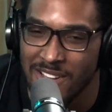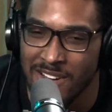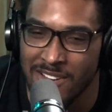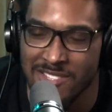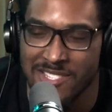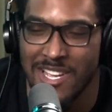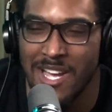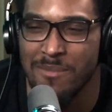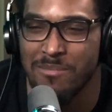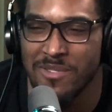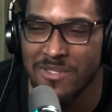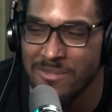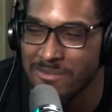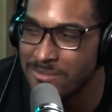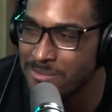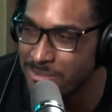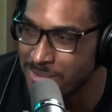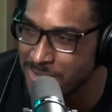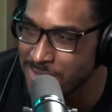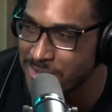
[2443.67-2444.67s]
On top of,
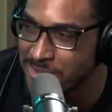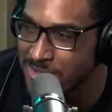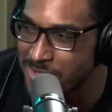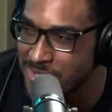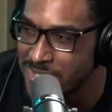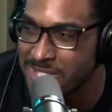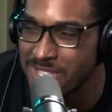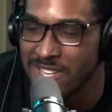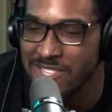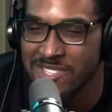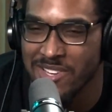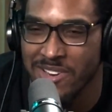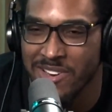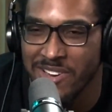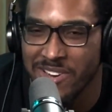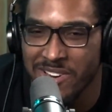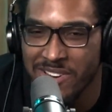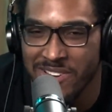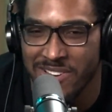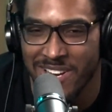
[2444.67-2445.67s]
you touched on it
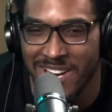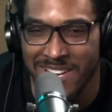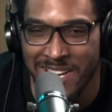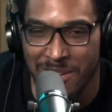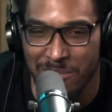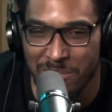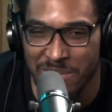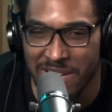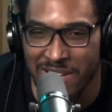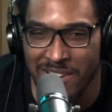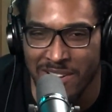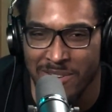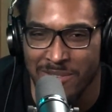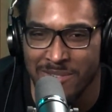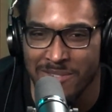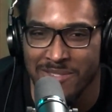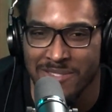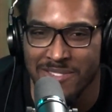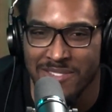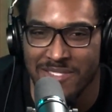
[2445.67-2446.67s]
earlier, I can't be
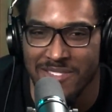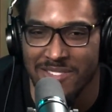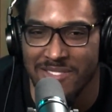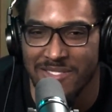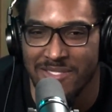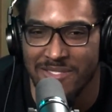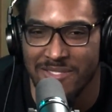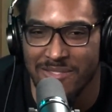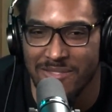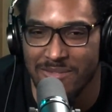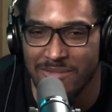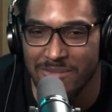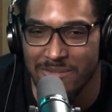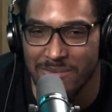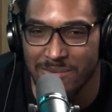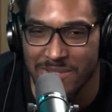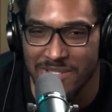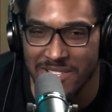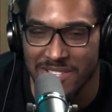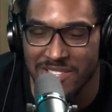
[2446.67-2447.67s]
alone
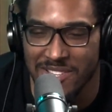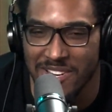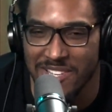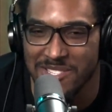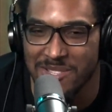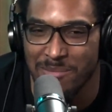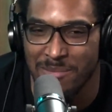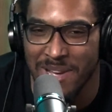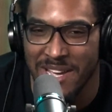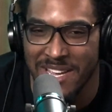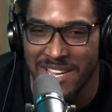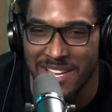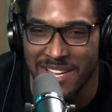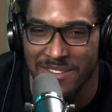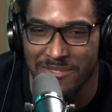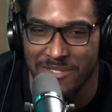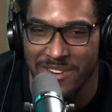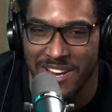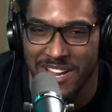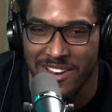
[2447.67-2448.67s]
with the thoughts in my
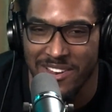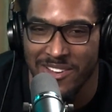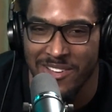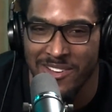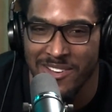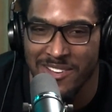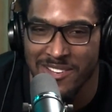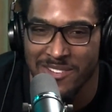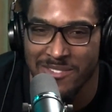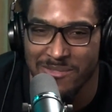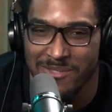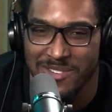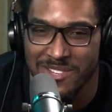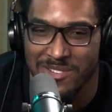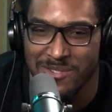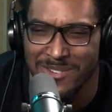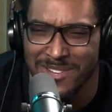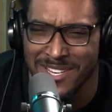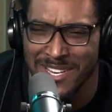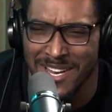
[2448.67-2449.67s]
head for that long,
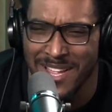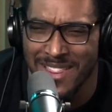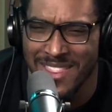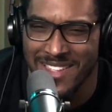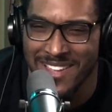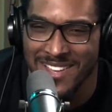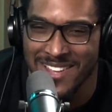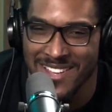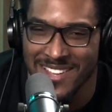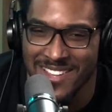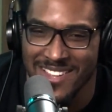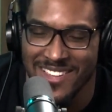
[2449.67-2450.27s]
doing nothing,